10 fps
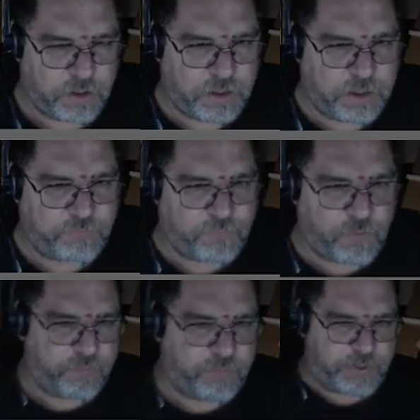get
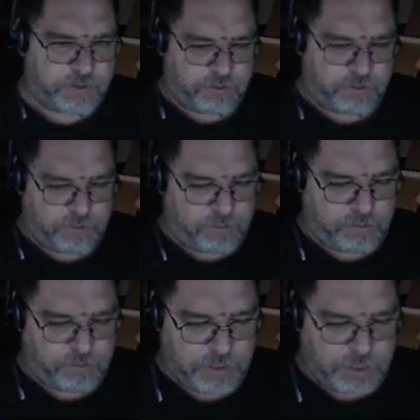forward
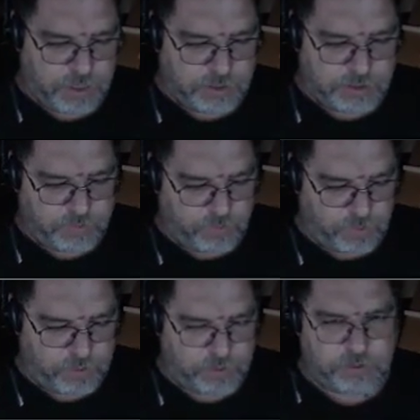vector. So we
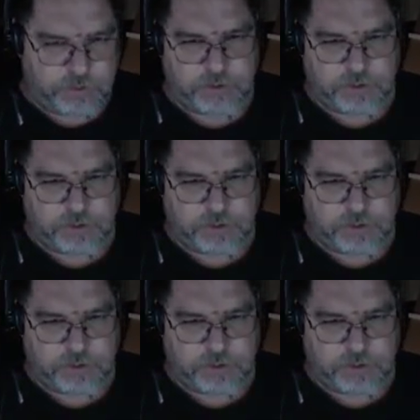want